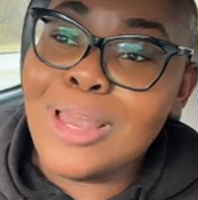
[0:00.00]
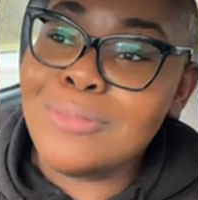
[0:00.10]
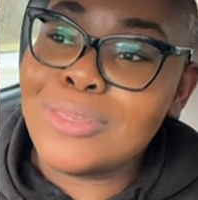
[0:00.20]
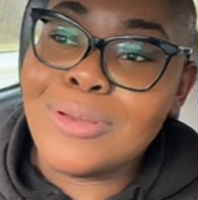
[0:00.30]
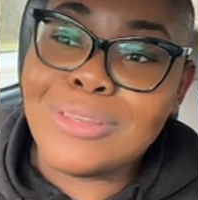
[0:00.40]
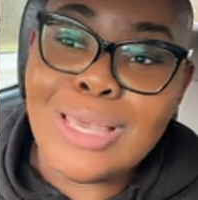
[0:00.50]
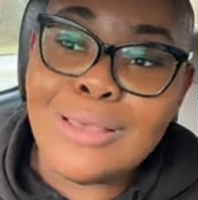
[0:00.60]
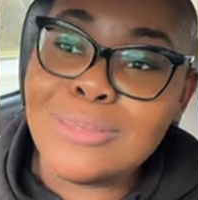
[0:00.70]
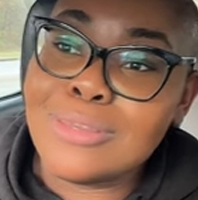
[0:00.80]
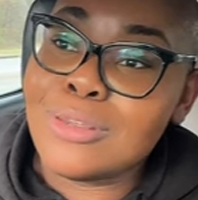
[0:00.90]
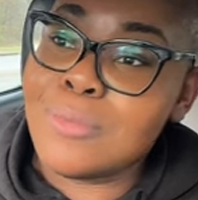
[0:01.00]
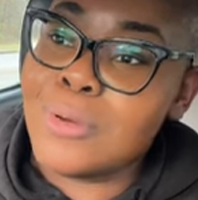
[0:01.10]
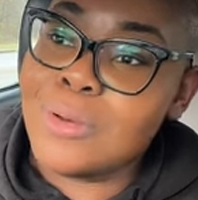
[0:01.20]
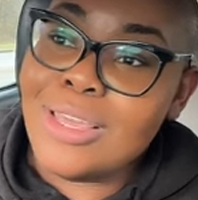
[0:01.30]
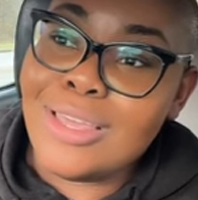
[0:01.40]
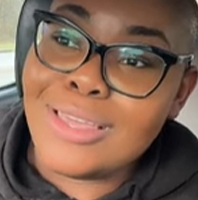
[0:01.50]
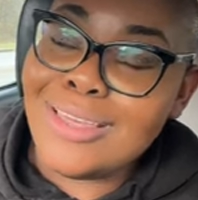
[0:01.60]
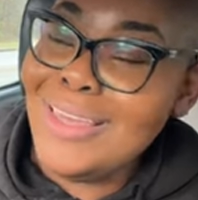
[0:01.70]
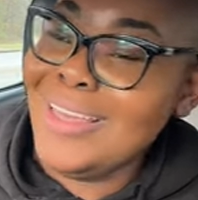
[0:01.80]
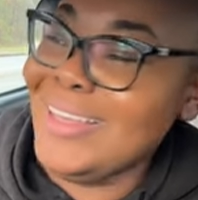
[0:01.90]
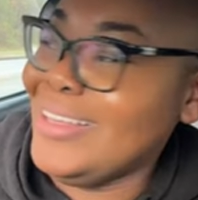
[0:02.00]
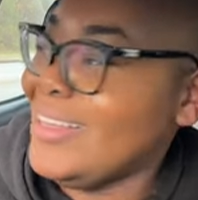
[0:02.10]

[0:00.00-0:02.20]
Lord, I'm just gonna tell Sister Monique.